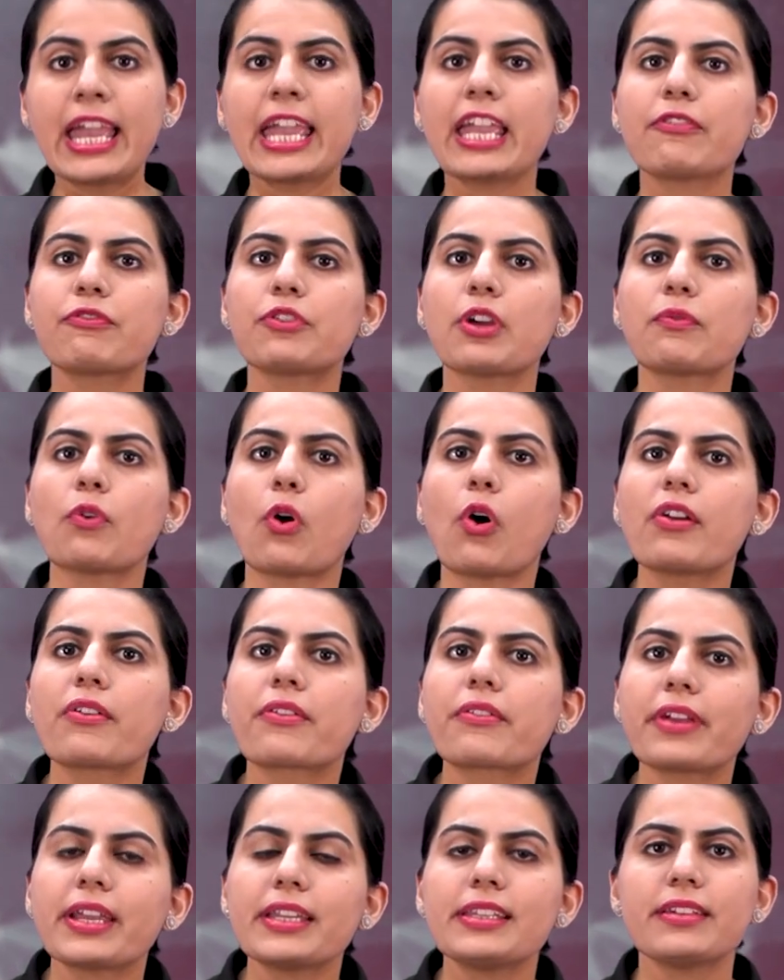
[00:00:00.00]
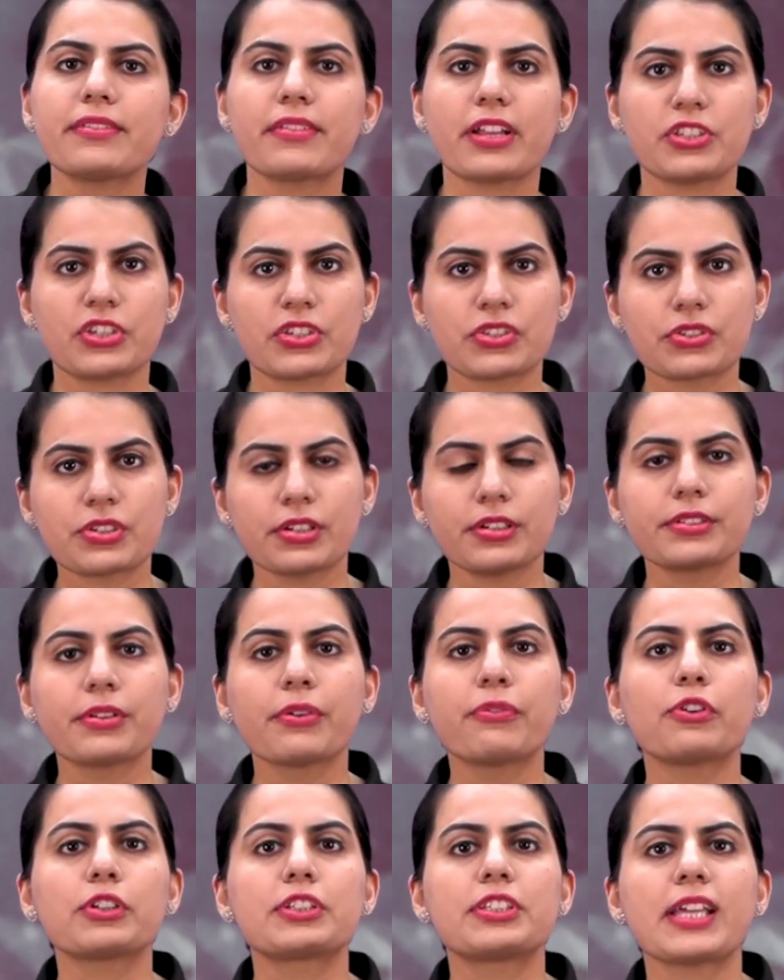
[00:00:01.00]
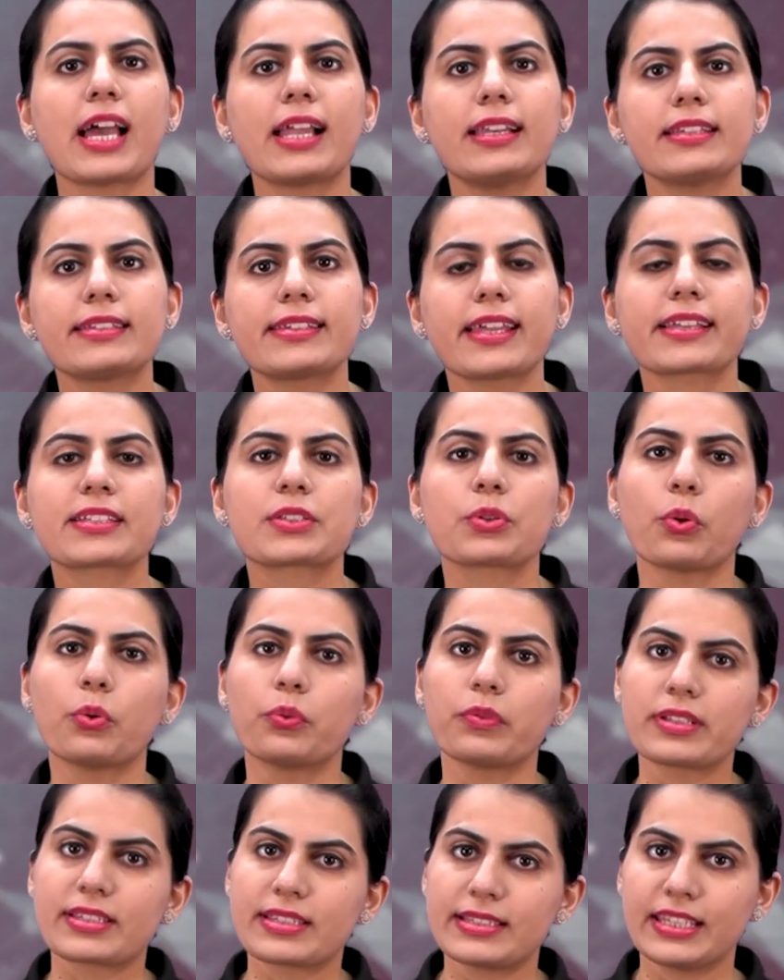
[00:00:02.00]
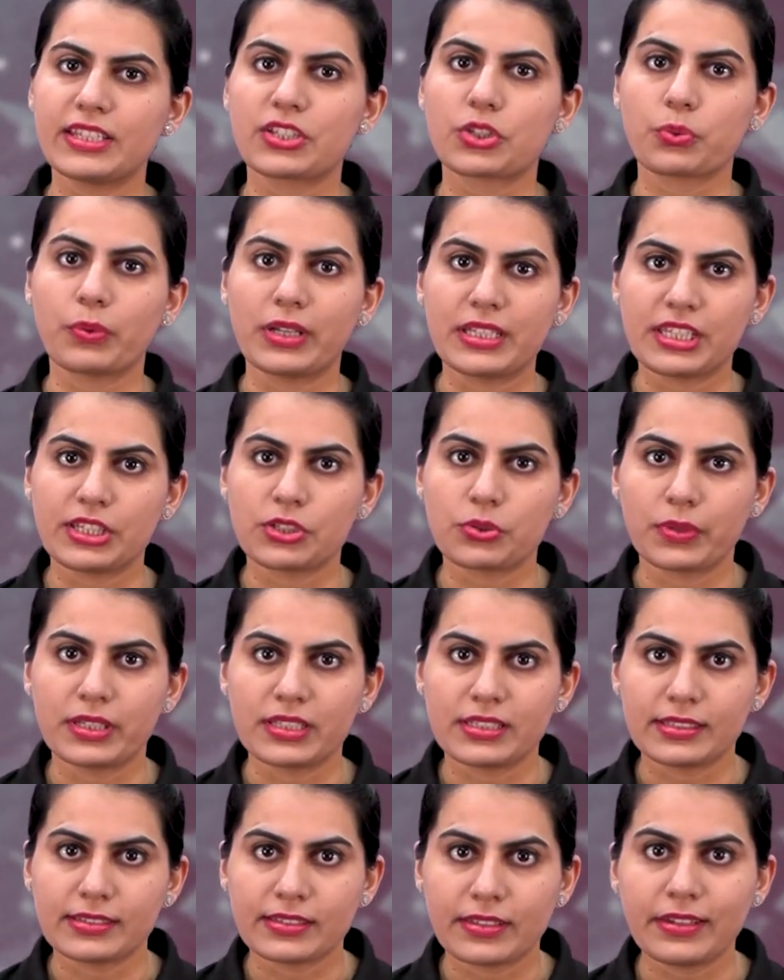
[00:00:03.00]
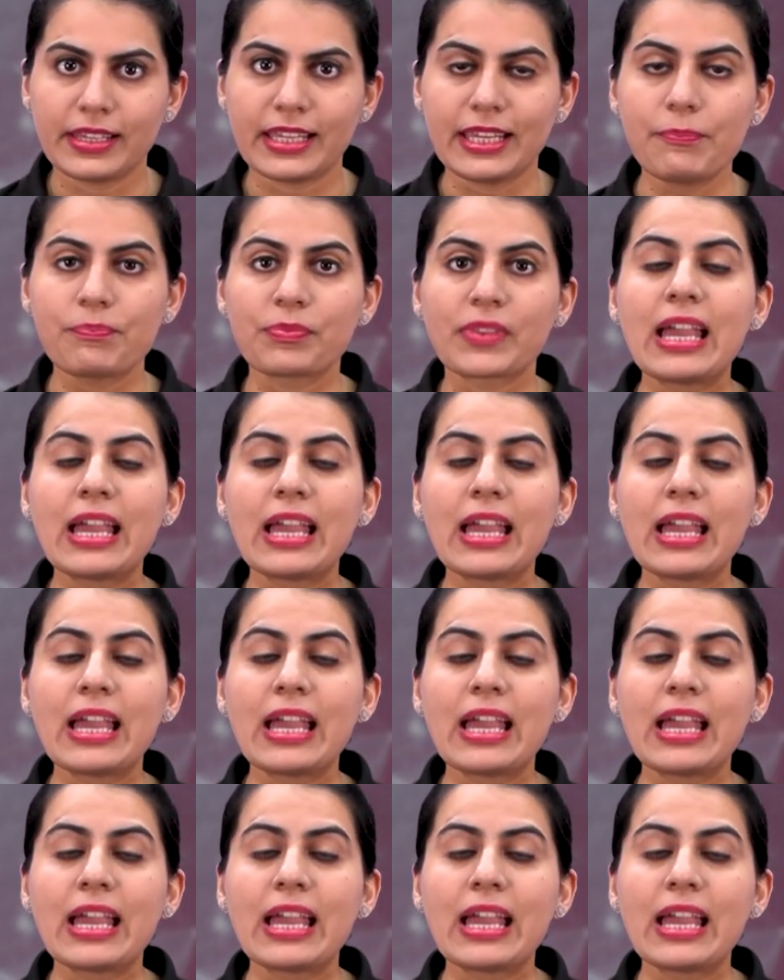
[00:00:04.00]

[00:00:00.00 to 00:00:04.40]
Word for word: If you have already registered for TALLENTEX Overseas 2023,